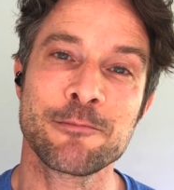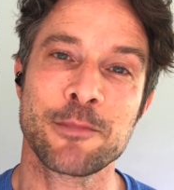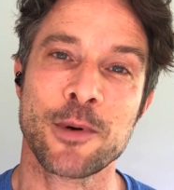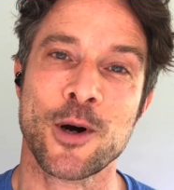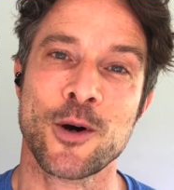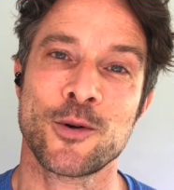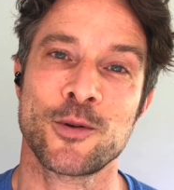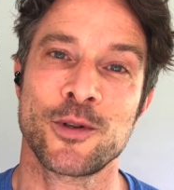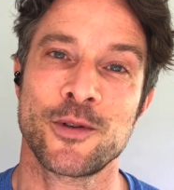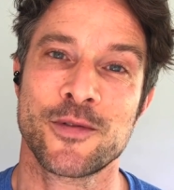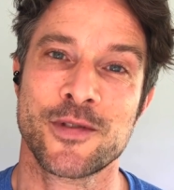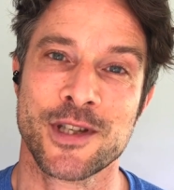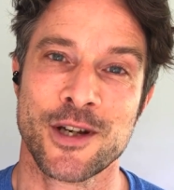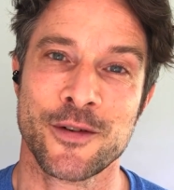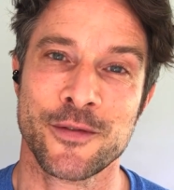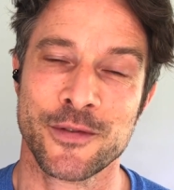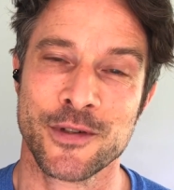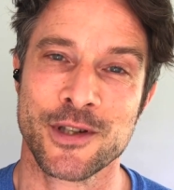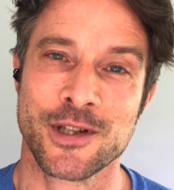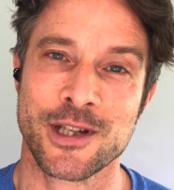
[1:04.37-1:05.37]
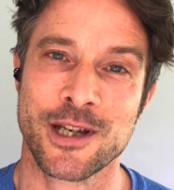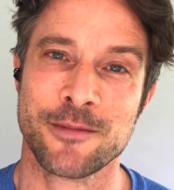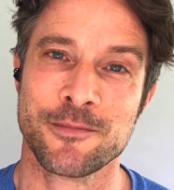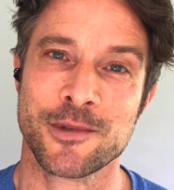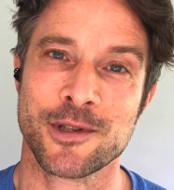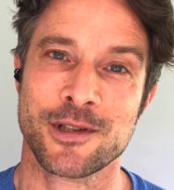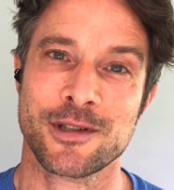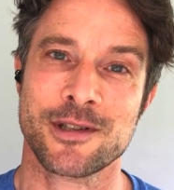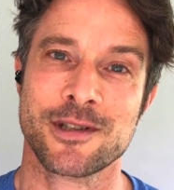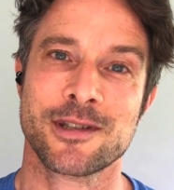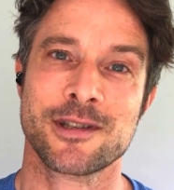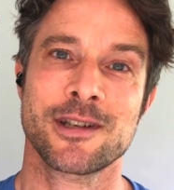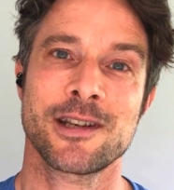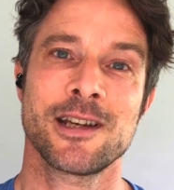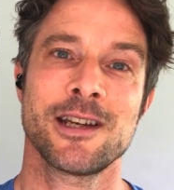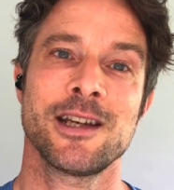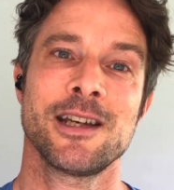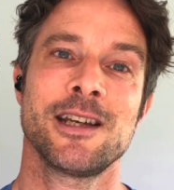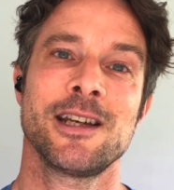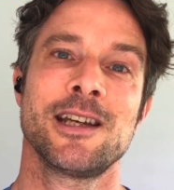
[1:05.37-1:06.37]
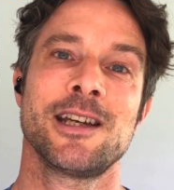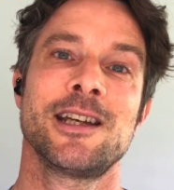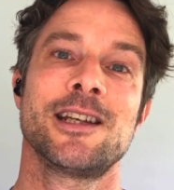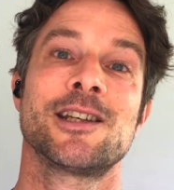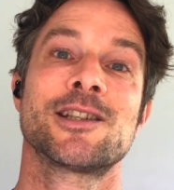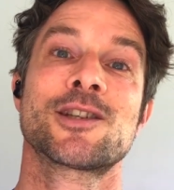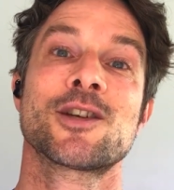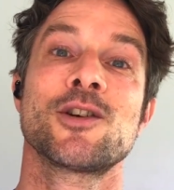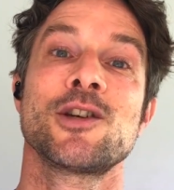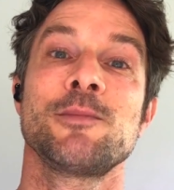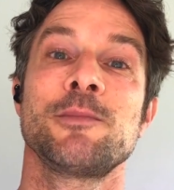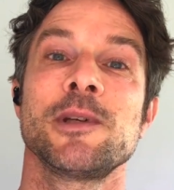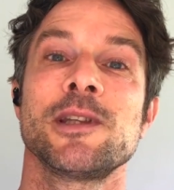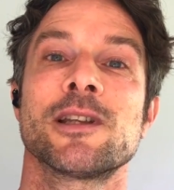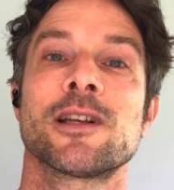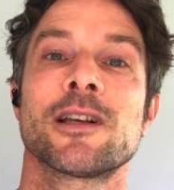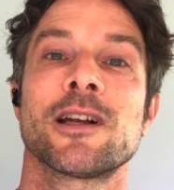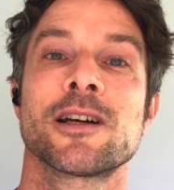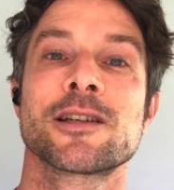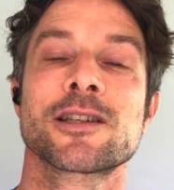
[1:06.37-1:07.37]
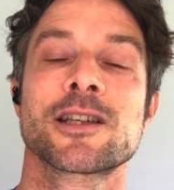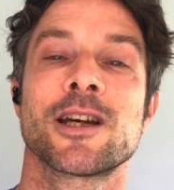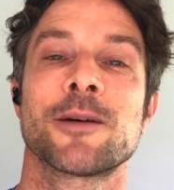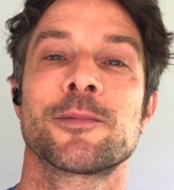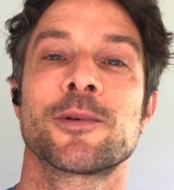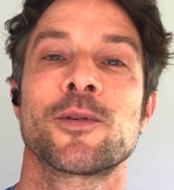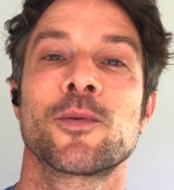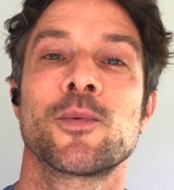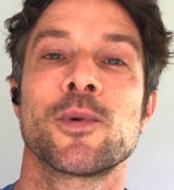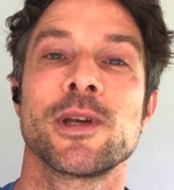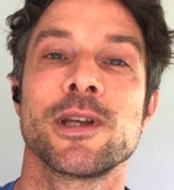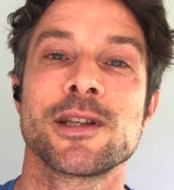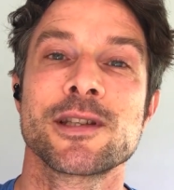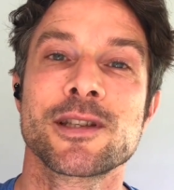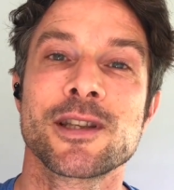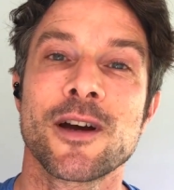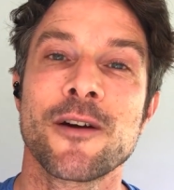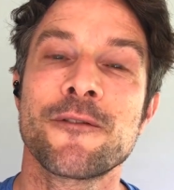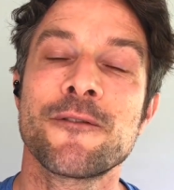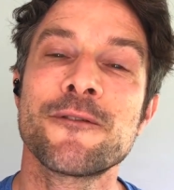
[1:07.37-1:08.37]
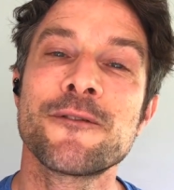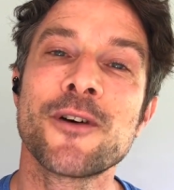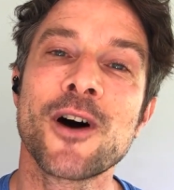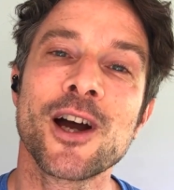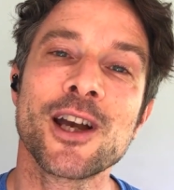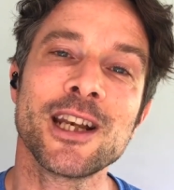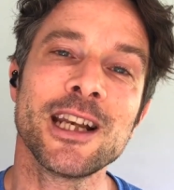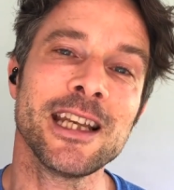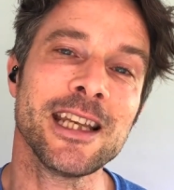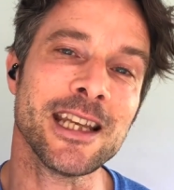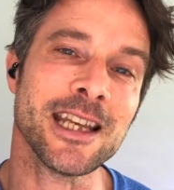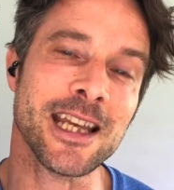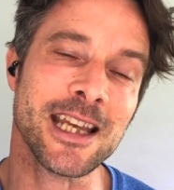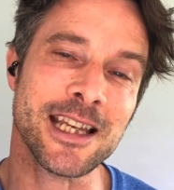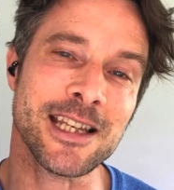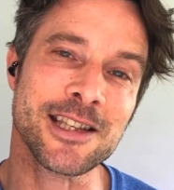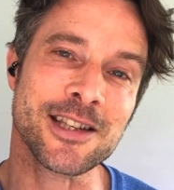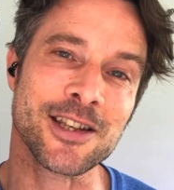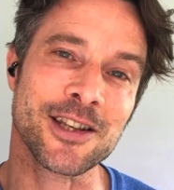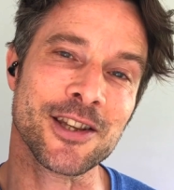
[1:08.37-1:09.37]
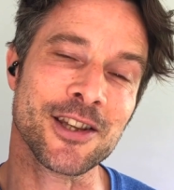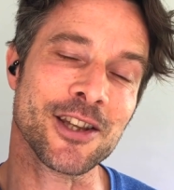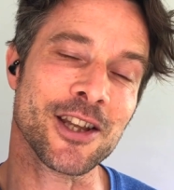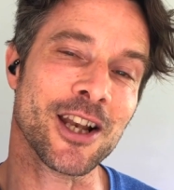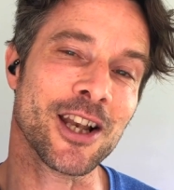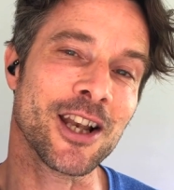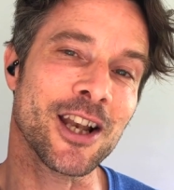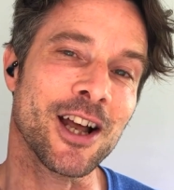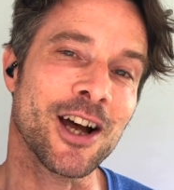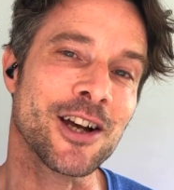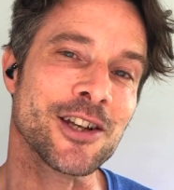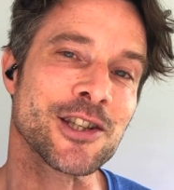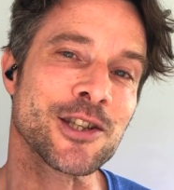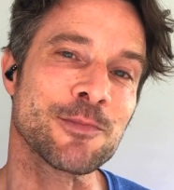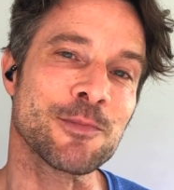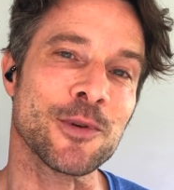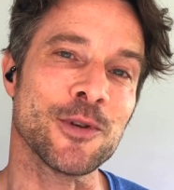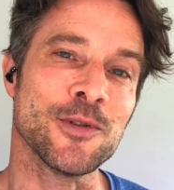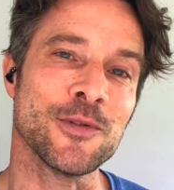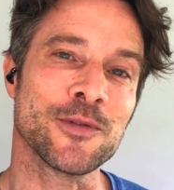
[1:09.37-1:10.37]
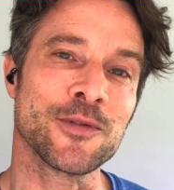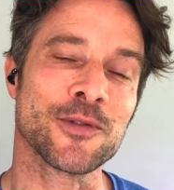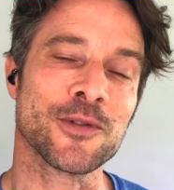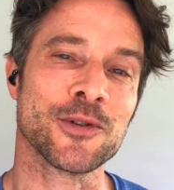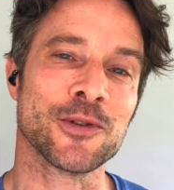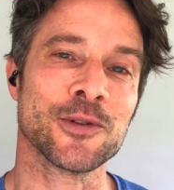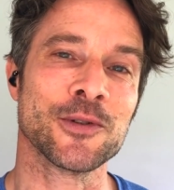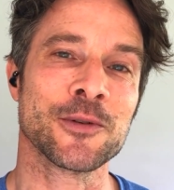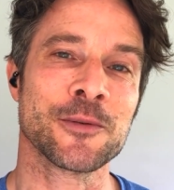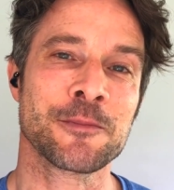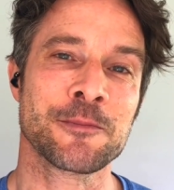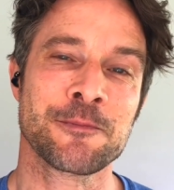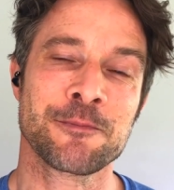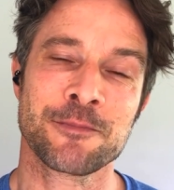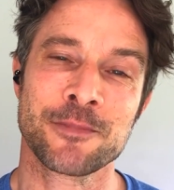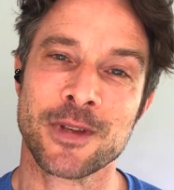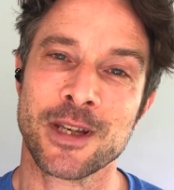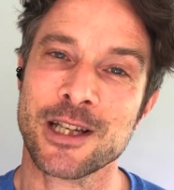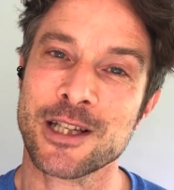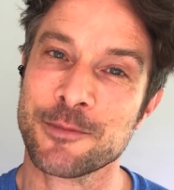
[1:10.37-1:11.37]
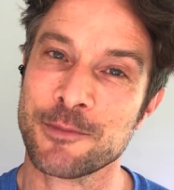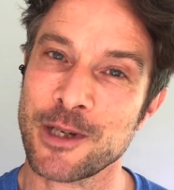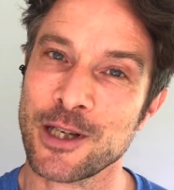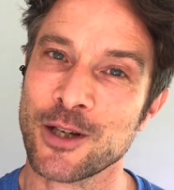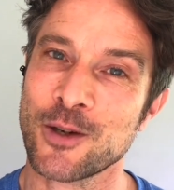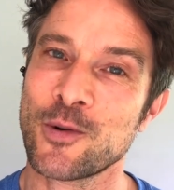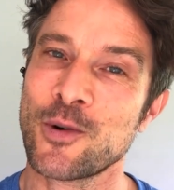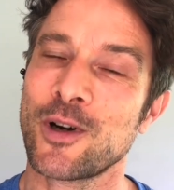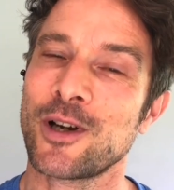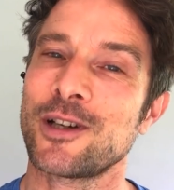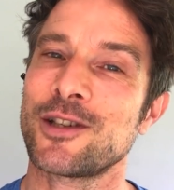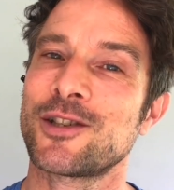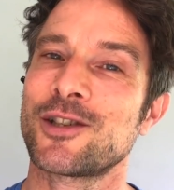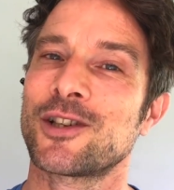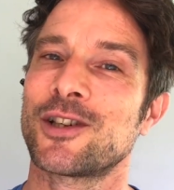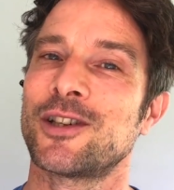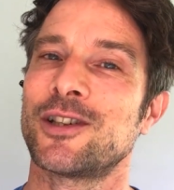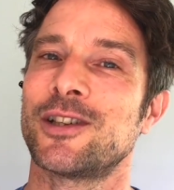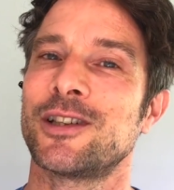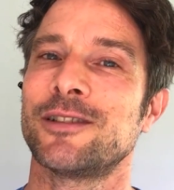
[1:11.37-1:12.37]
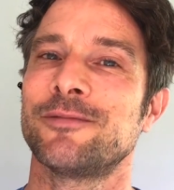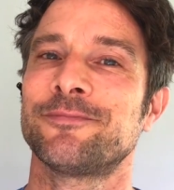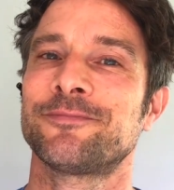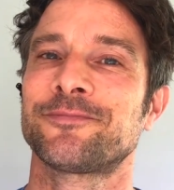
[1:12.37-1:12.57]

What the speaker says: bowl of self-acceptance, and it's only been the last couple of weeks that I've finally eaten the last spoonful. It's been quite a journey.